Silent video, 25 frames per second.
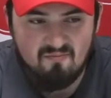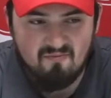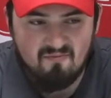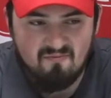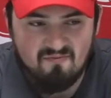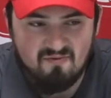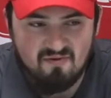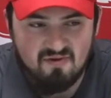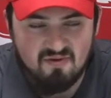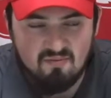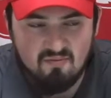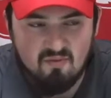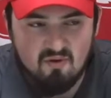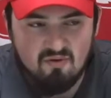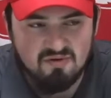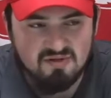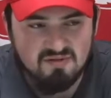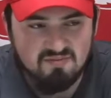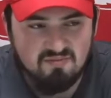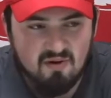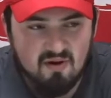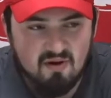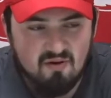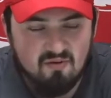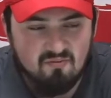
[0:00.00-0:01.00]
for the
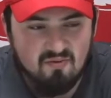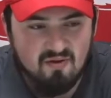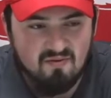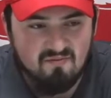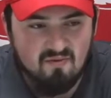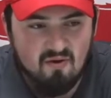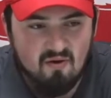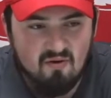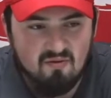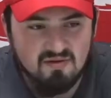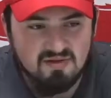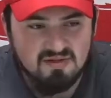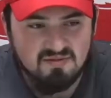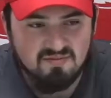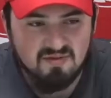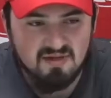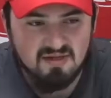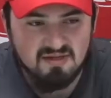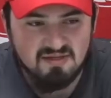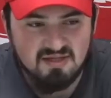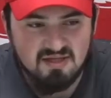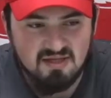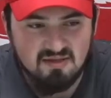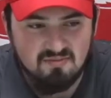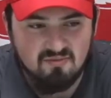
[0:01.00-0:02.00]
most part, we've always been
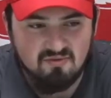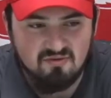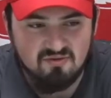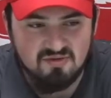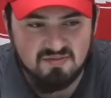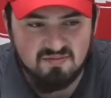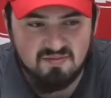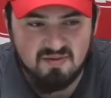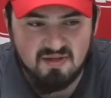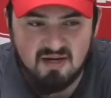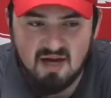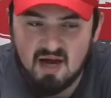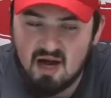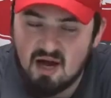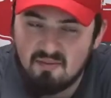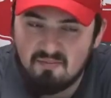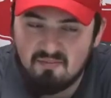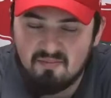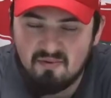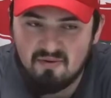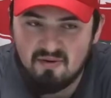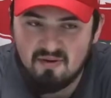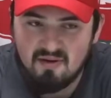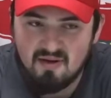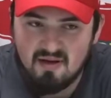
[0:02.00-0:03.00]
a team who's been
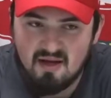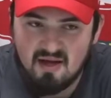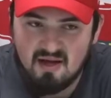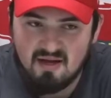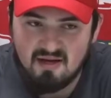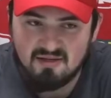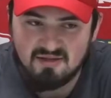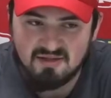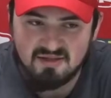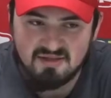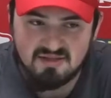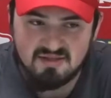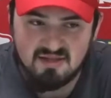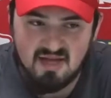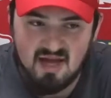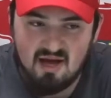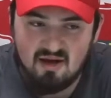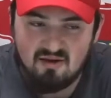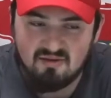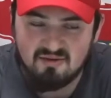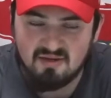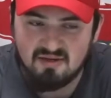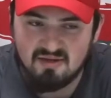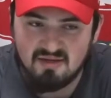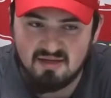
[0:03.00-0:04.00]
up and just
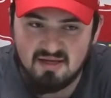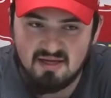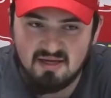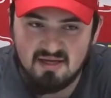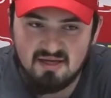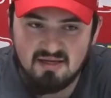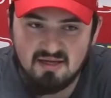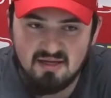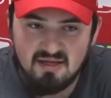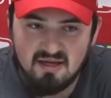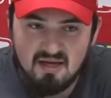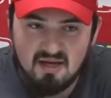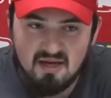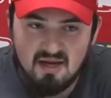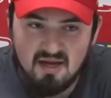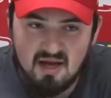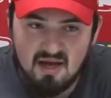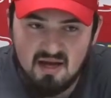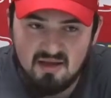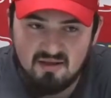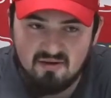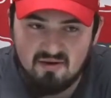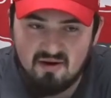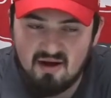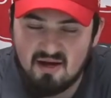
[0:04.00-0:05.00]
held a lead,
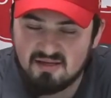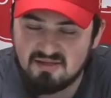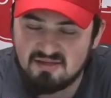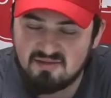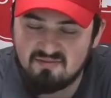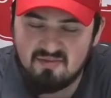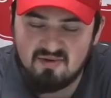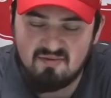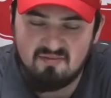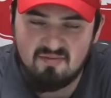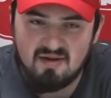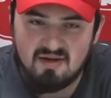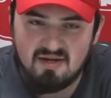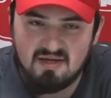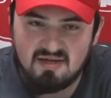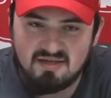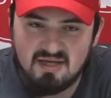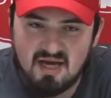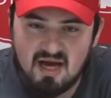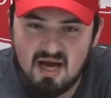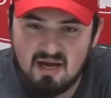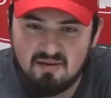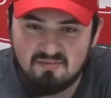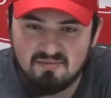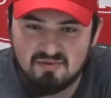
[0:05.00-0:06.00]
and there hasn't been many
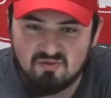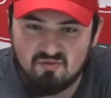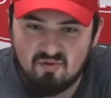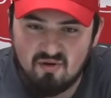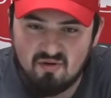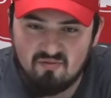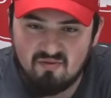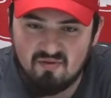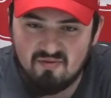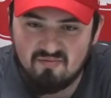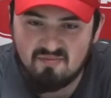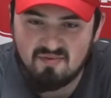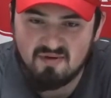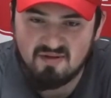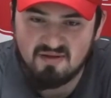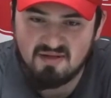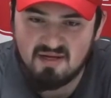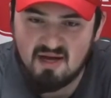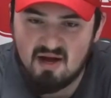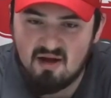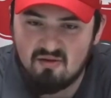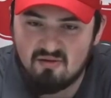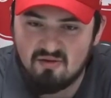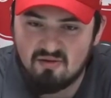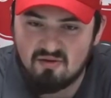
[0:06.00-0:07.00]
times where we've been
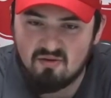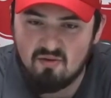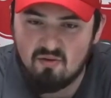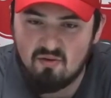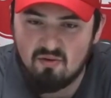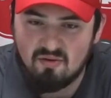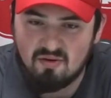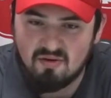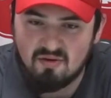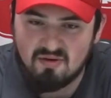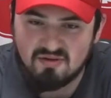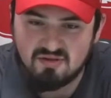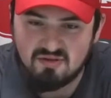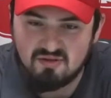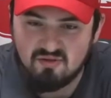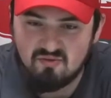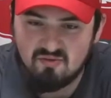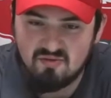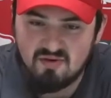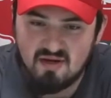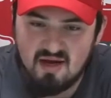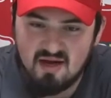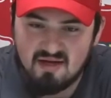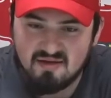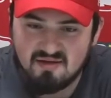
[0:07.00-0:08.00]
down a goal or two
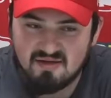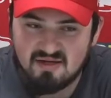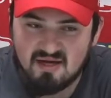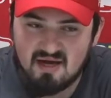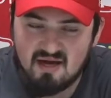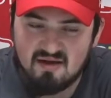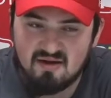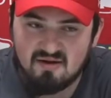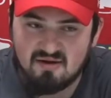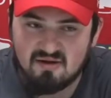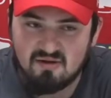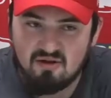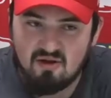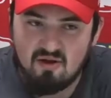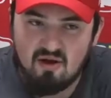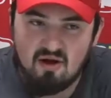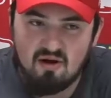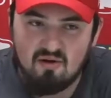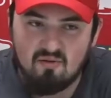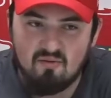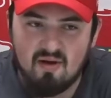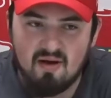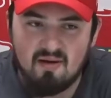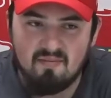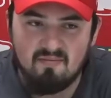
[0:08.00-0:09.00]
and had to kind of claw
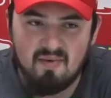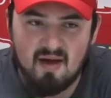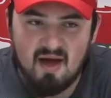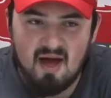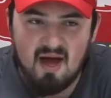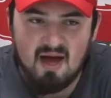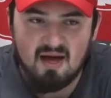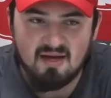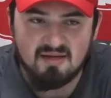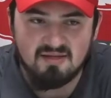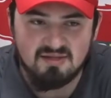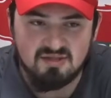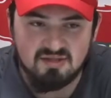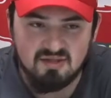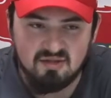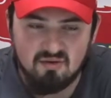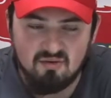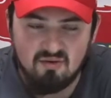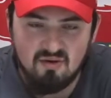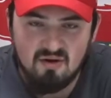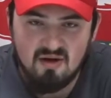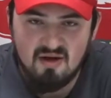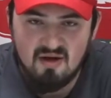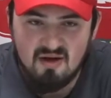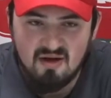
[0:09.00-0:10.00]
our way back. So
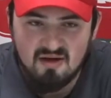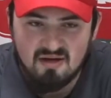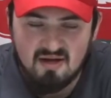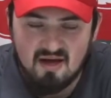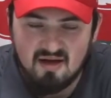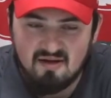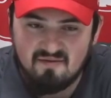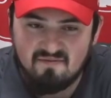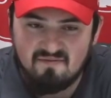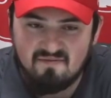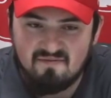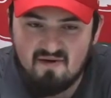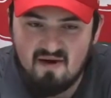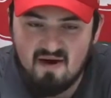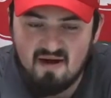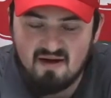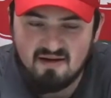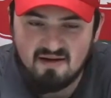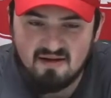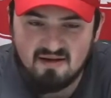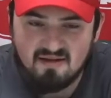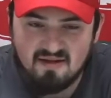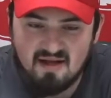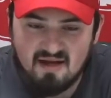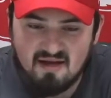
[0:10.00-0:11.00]
kind of
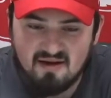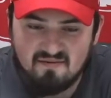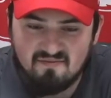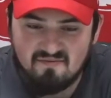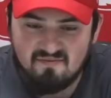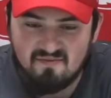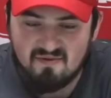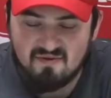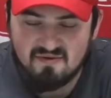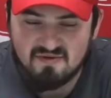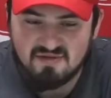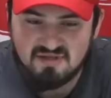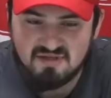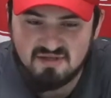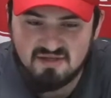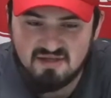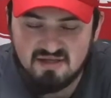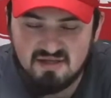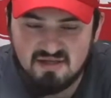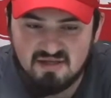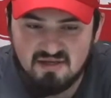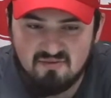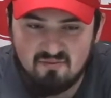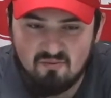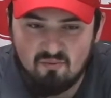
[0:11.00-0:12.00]
finding that
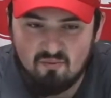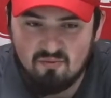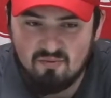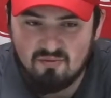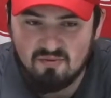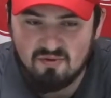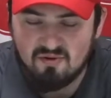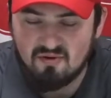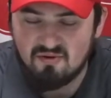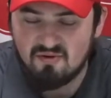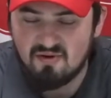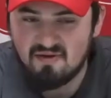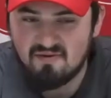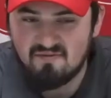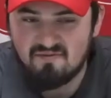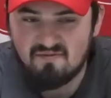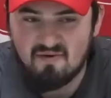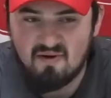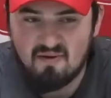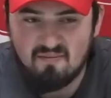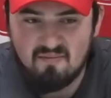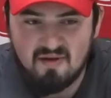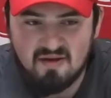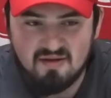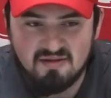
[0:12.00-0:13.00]
adversity and learning
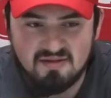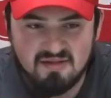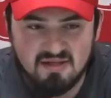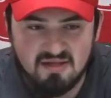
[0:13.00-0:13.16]
from it